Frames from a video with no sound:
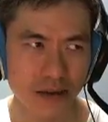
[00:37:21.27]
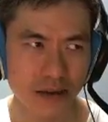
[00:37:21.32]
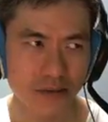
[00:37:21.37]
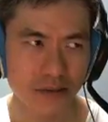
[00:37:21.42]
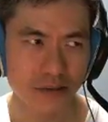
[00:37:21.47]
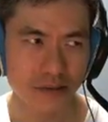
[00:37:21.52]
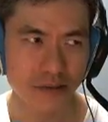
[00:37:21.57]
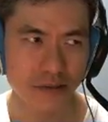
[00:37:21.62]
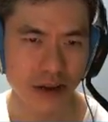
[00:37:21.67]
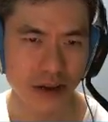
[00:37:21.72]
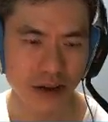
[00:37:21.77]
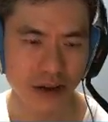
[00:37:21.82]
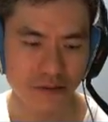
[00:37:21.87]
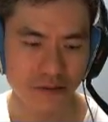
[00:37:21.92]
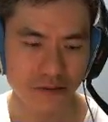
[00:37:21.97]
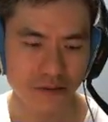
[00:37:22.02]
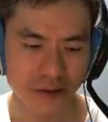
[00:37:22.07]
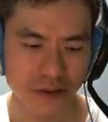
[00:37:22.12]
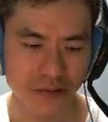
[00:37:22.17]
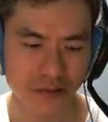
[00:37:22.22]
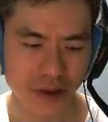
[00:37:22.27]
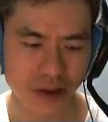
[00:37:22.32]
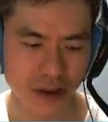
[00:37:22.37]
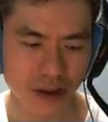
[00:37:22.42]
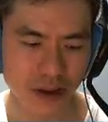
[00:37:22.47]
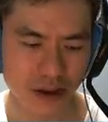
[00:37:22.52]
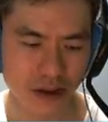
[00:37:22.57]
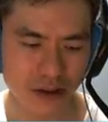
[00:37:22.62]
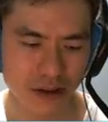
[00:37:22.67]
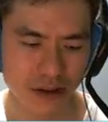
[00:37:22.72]
recovery rate?
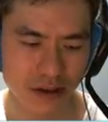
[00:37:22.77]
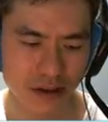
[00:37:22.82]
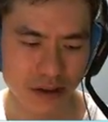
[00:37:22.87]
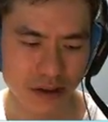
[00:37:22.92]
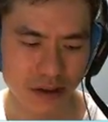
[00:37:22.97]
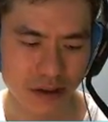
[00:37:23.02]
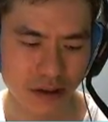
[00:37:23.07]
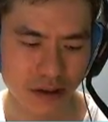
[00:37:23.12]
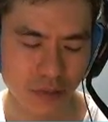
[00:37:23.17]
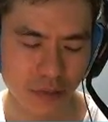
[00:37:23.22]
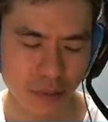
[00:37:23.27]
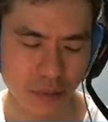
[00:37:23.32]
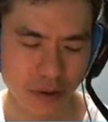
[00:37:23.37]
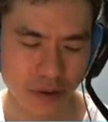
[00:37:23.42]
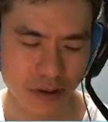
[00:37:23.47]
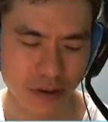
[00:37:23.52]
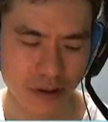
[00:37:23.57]
Can't remember.